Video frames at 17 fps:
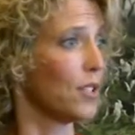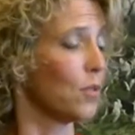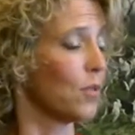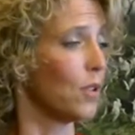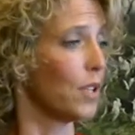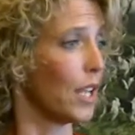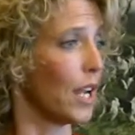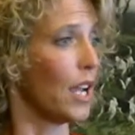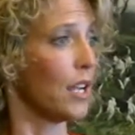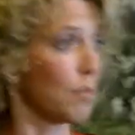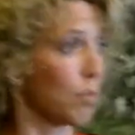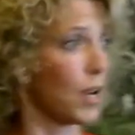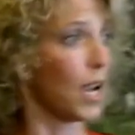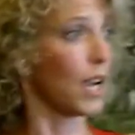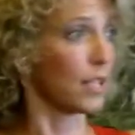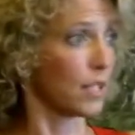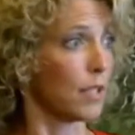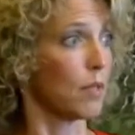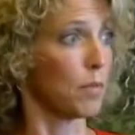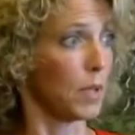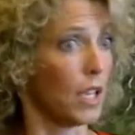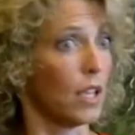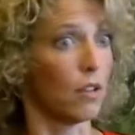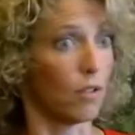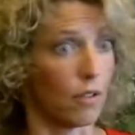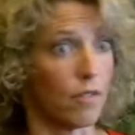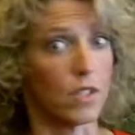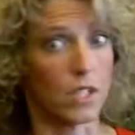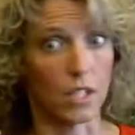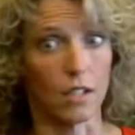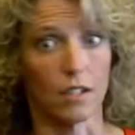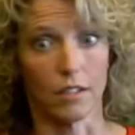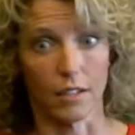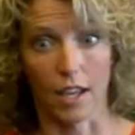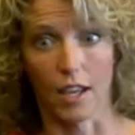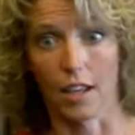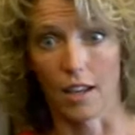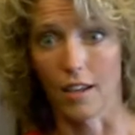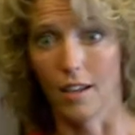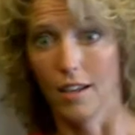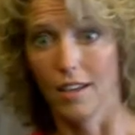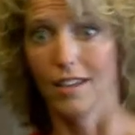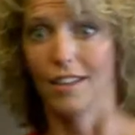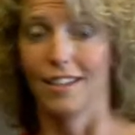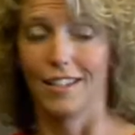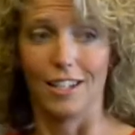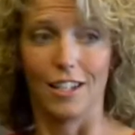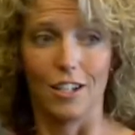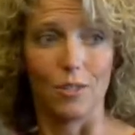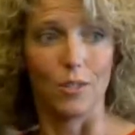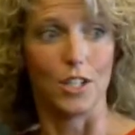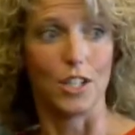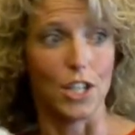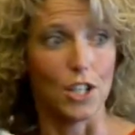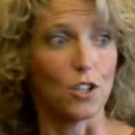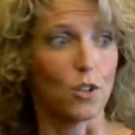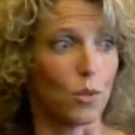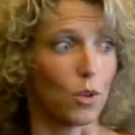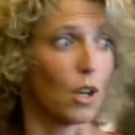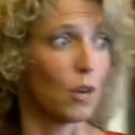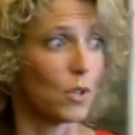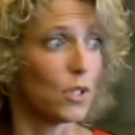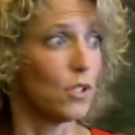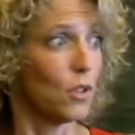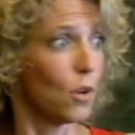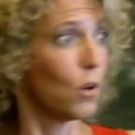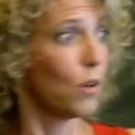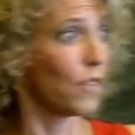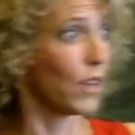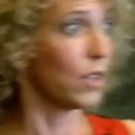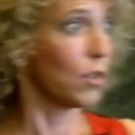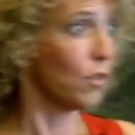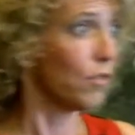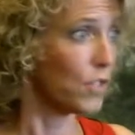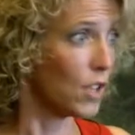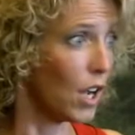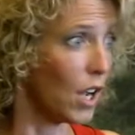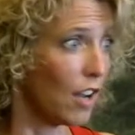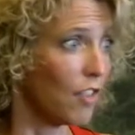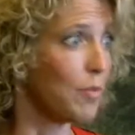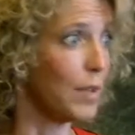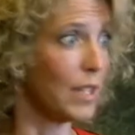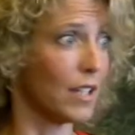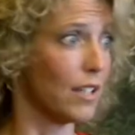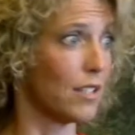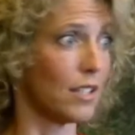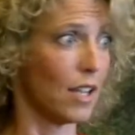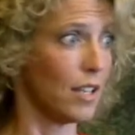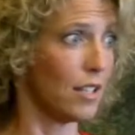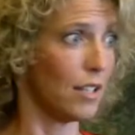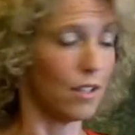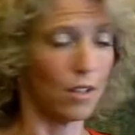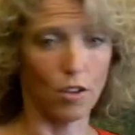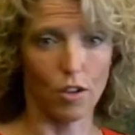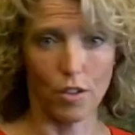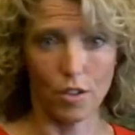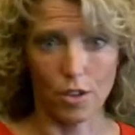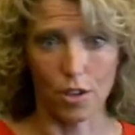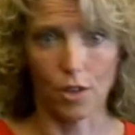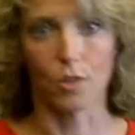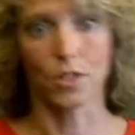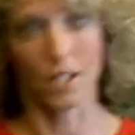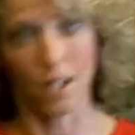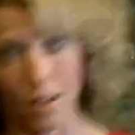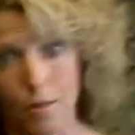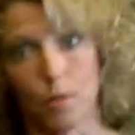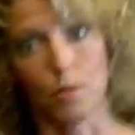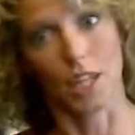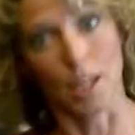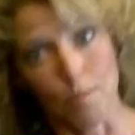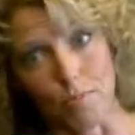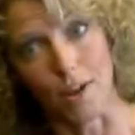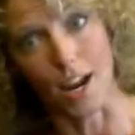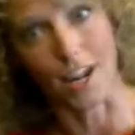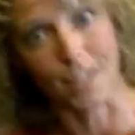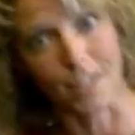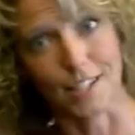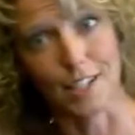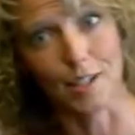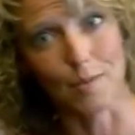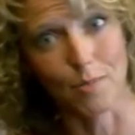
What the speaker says: school that I had to practice the piano every single day, and the teacher would always know if I goofed off because I didn't know the notes, and I would keep practicing